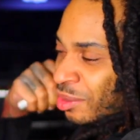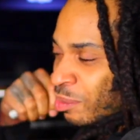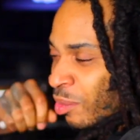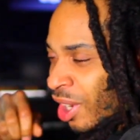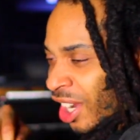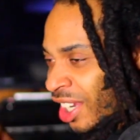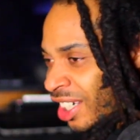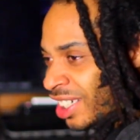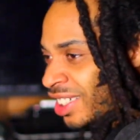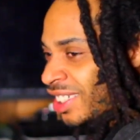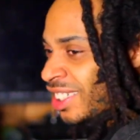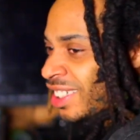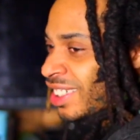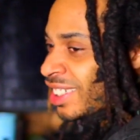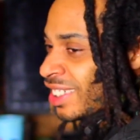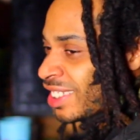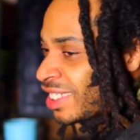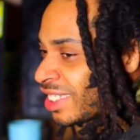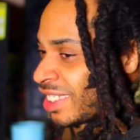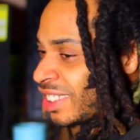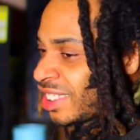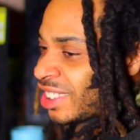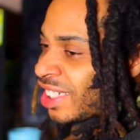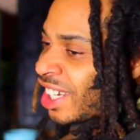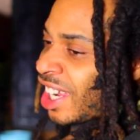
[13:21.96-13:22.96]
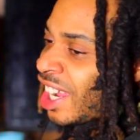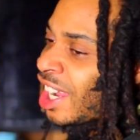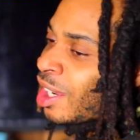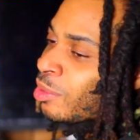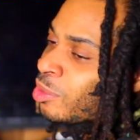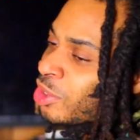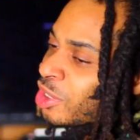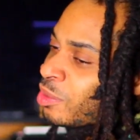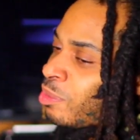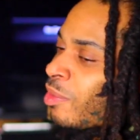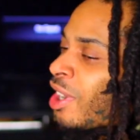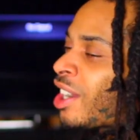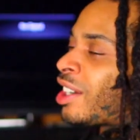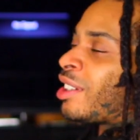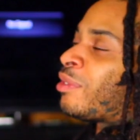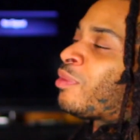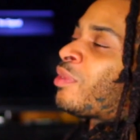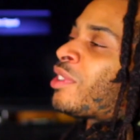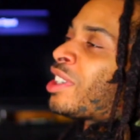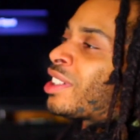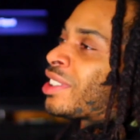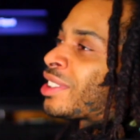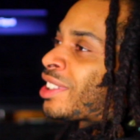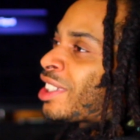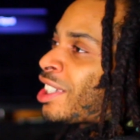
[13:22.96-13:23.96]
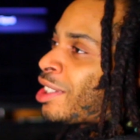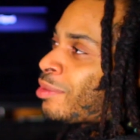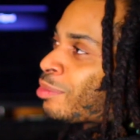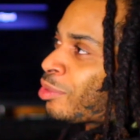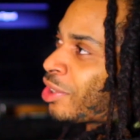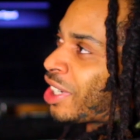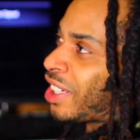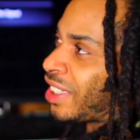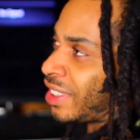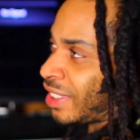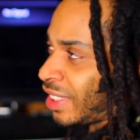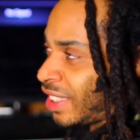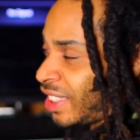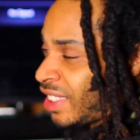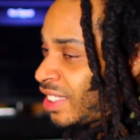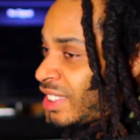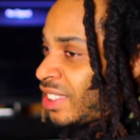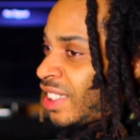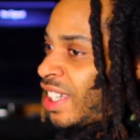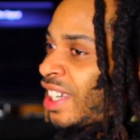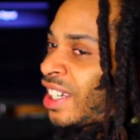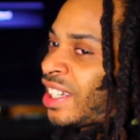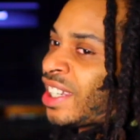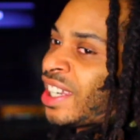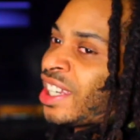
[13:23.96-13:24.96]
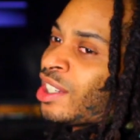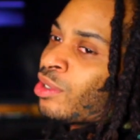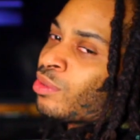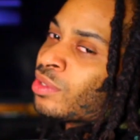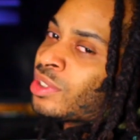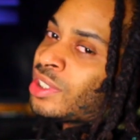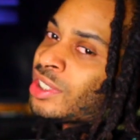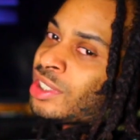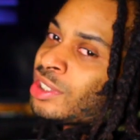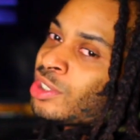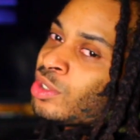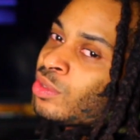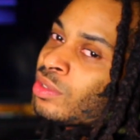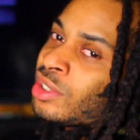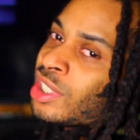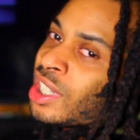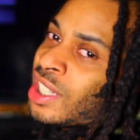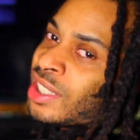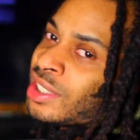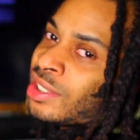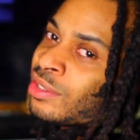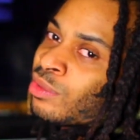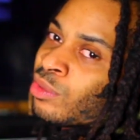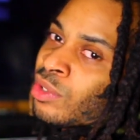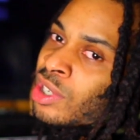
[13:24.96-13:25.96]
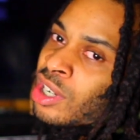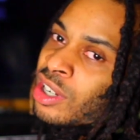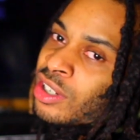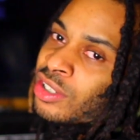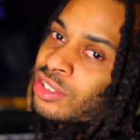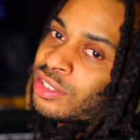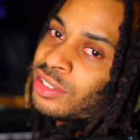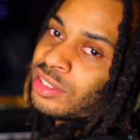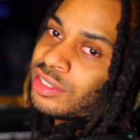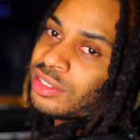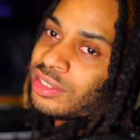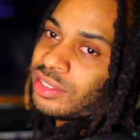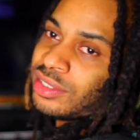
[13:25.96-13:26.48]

might have did a good job. She might have fucked up right there because I can't really do nothing wrong.